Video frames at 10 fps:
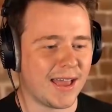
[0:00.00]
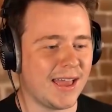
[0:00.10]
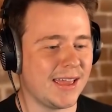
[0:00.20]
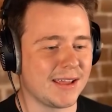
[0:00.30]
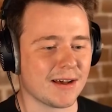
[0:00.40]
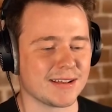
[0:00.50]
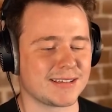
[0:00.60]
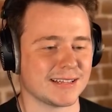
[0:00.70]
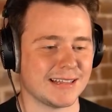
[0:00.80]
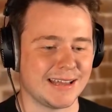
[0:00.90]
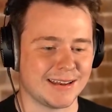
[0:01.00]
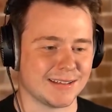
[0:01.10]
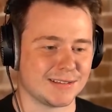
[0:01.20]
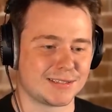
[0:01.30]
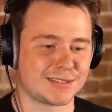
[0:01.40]
he got
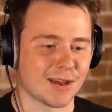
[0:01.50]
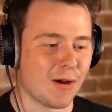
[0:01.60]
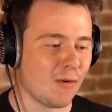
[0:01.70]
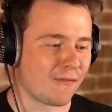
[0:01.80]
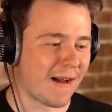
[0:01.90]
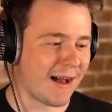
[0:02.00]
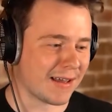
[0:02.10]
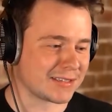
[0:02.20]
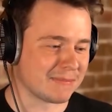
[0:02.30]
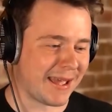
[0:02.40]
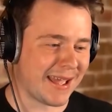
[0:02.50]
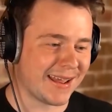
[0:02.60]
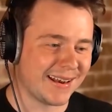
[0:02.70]
deleted so fast, man.